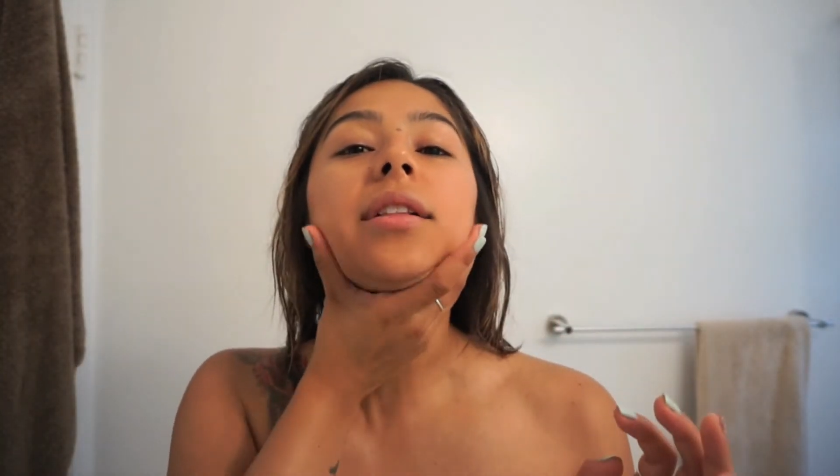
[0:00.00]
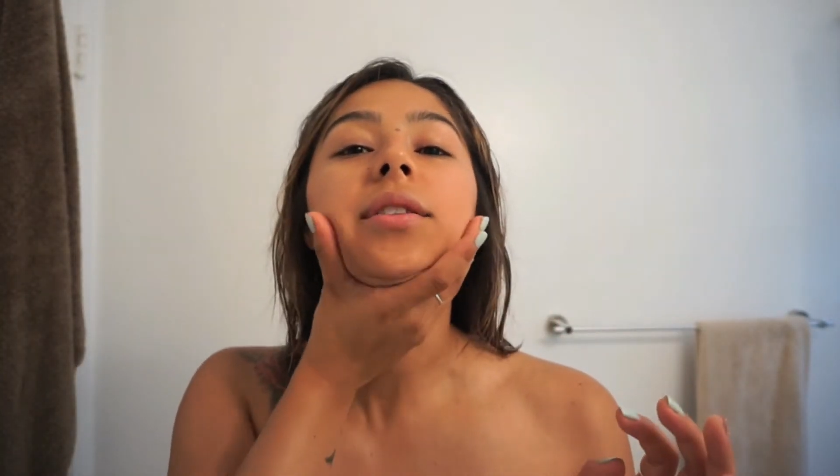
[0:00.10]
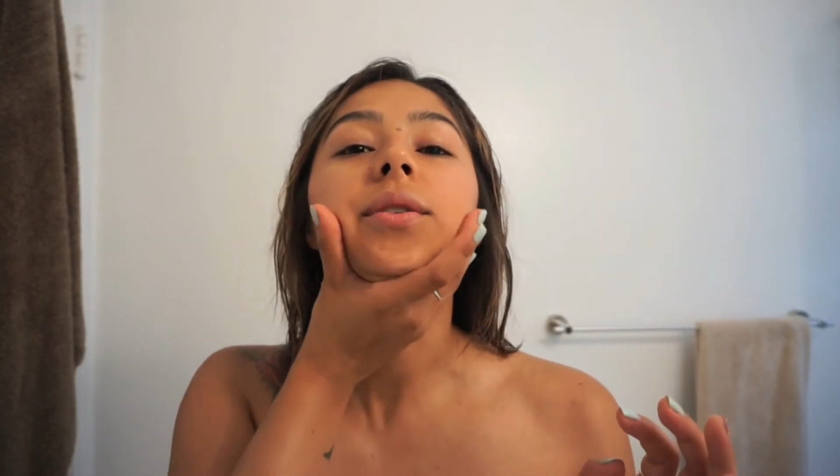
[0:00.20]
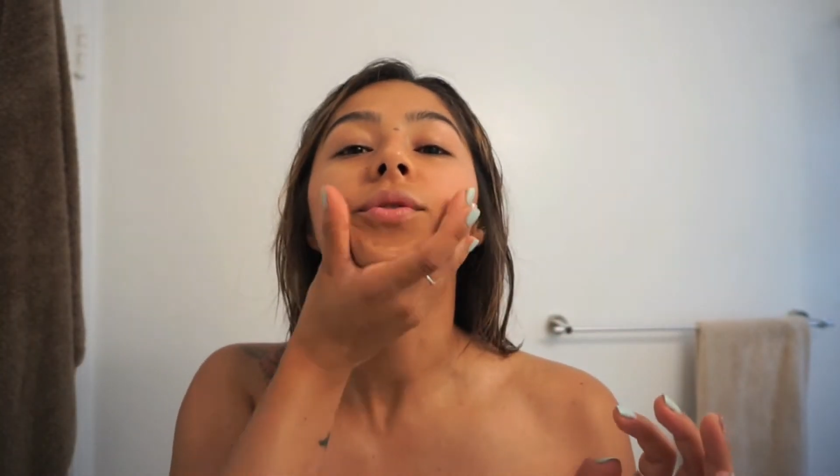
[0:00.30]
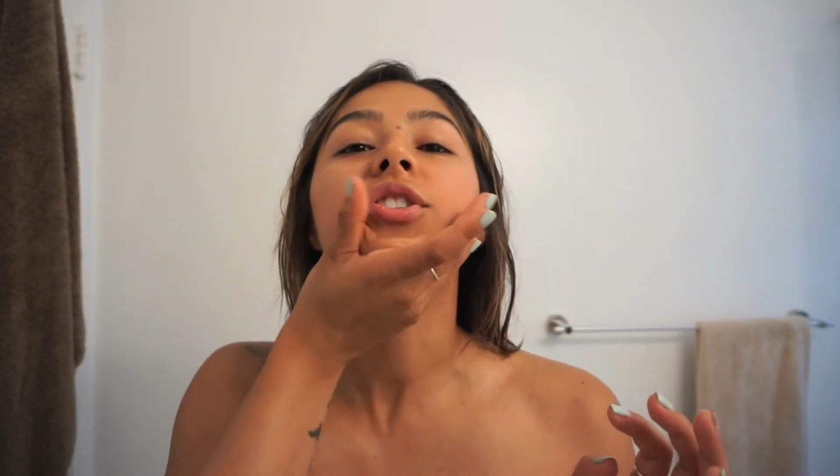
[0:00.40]

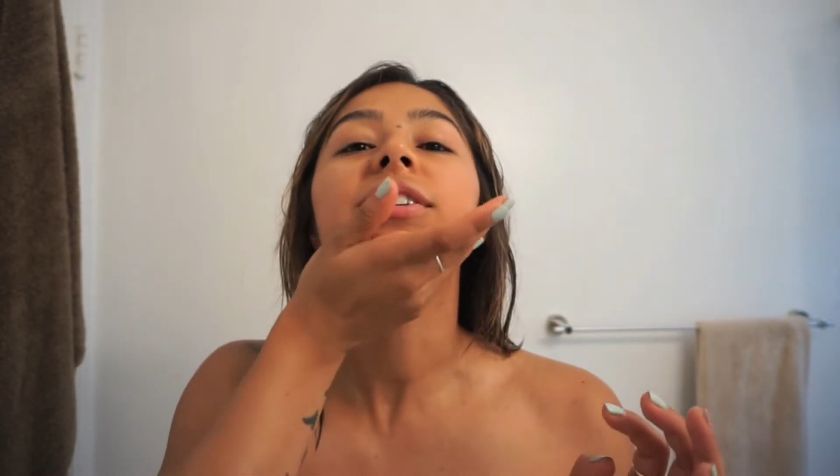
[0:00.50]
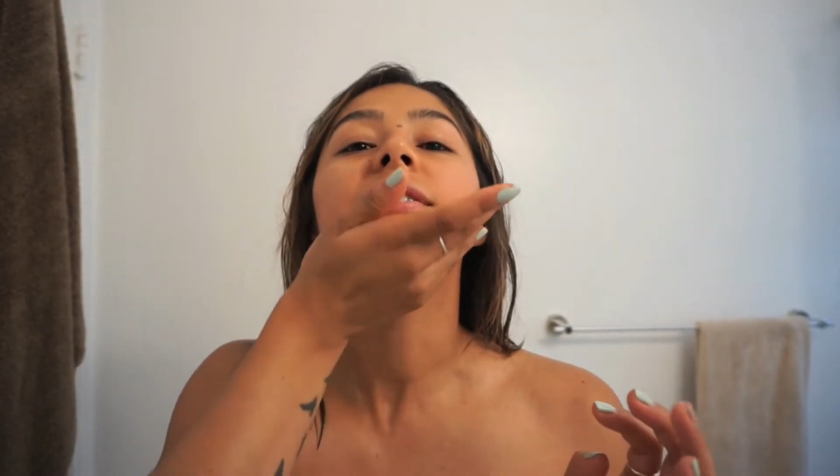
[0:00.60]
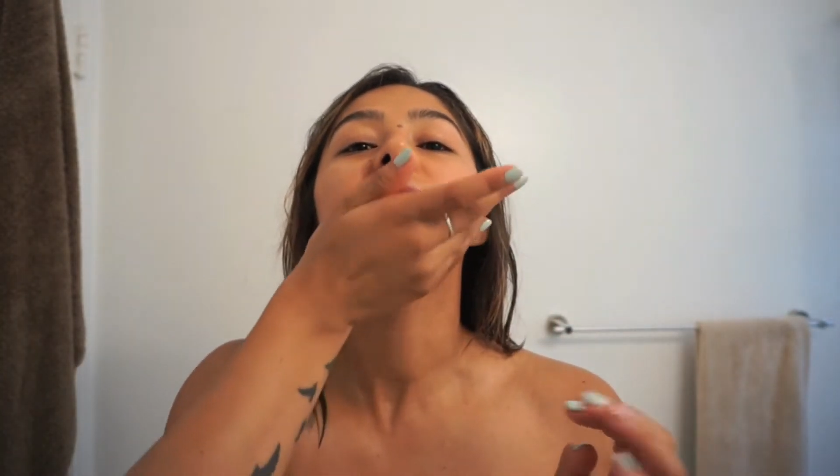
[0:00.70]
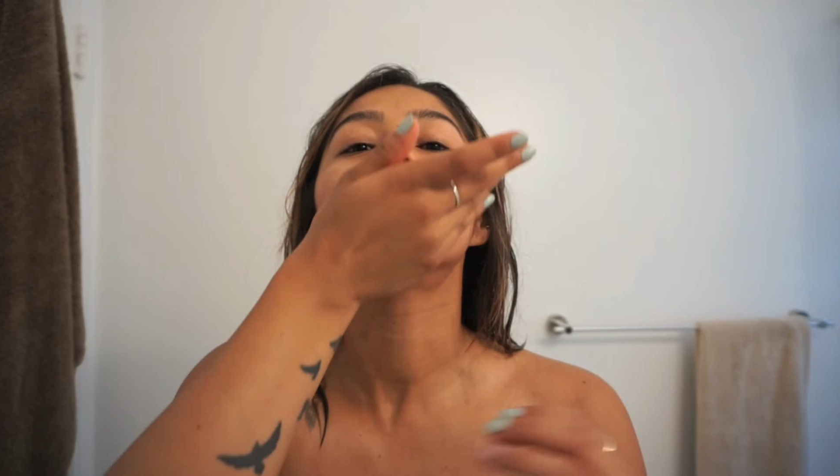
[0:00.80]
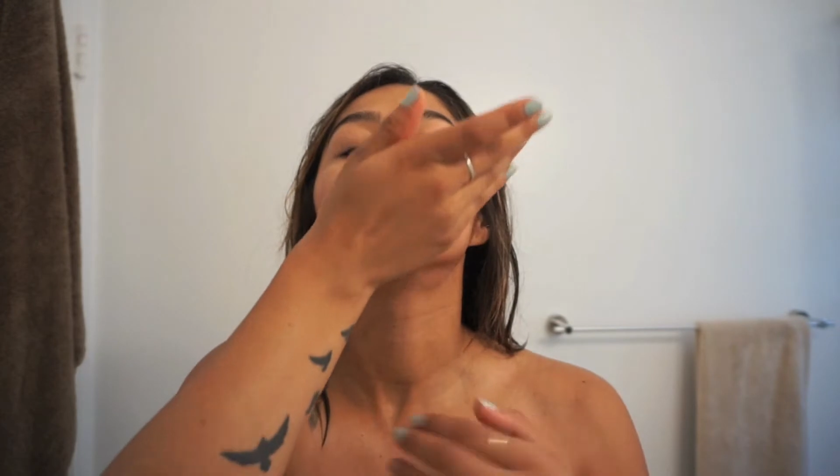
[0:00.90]

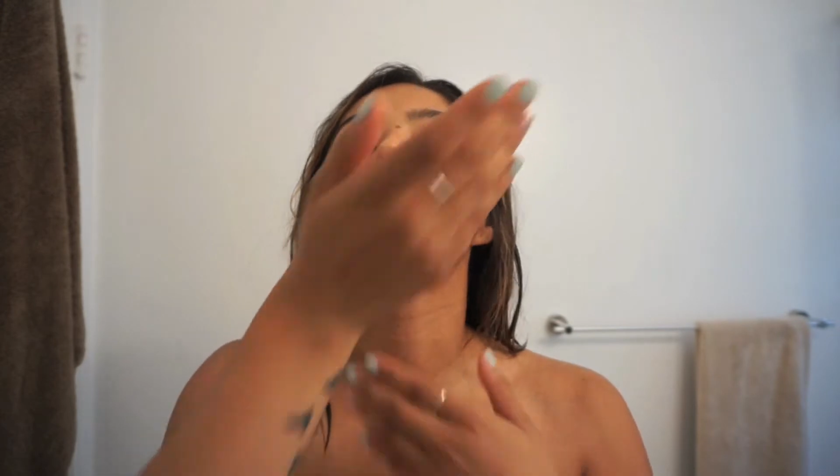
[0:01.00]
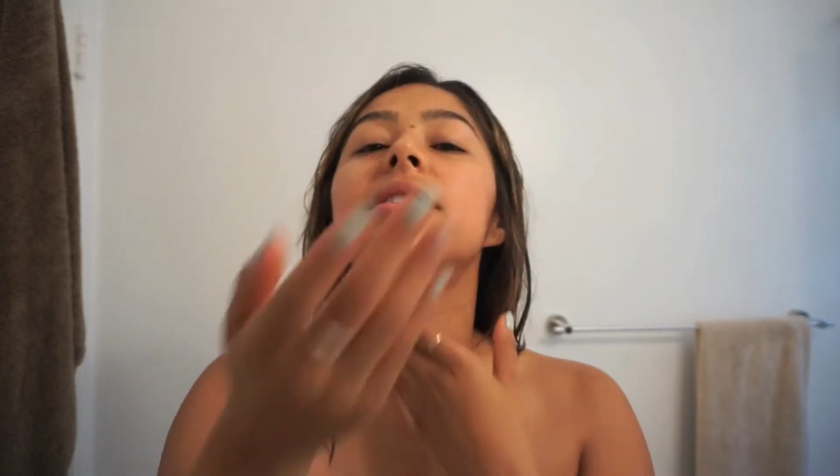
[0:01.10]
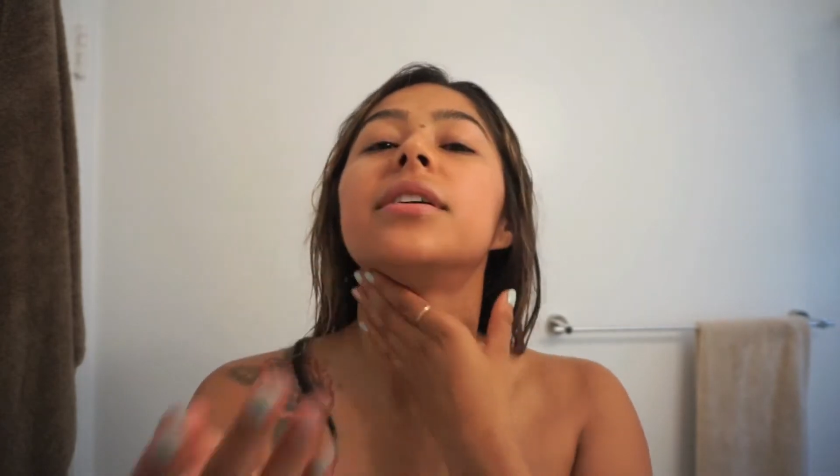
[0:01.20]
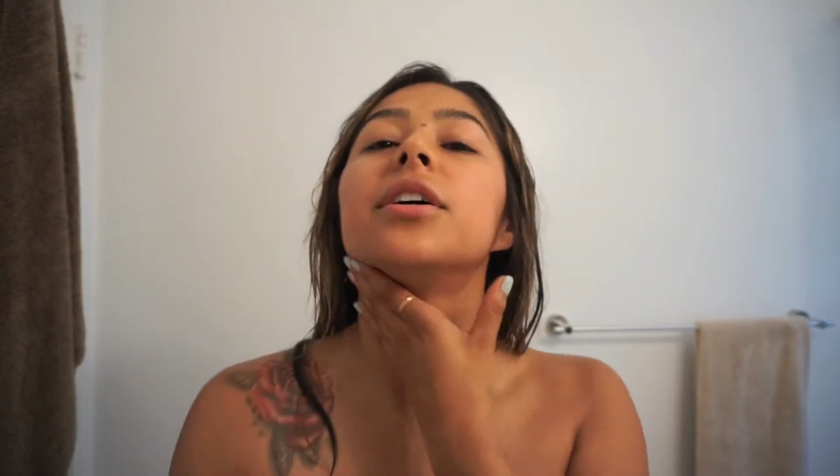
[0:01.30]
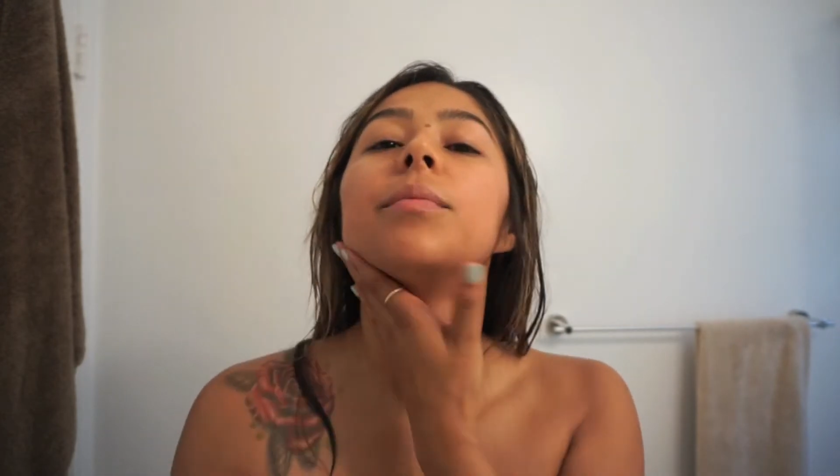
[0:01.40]
lotion or
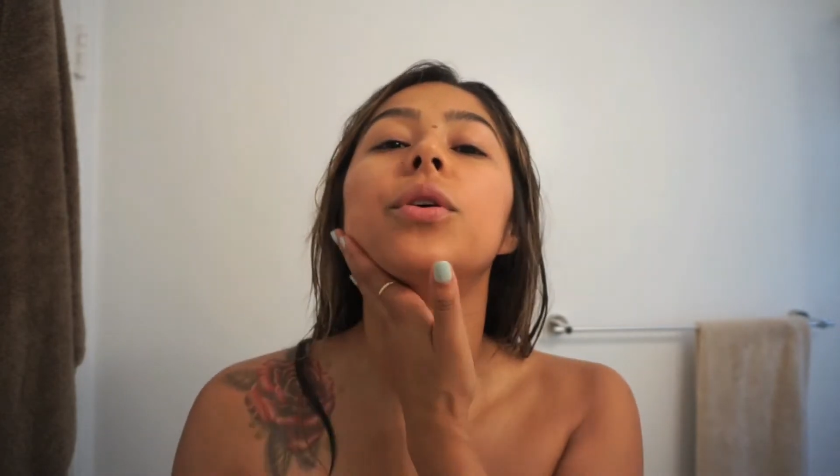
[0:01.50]
serum,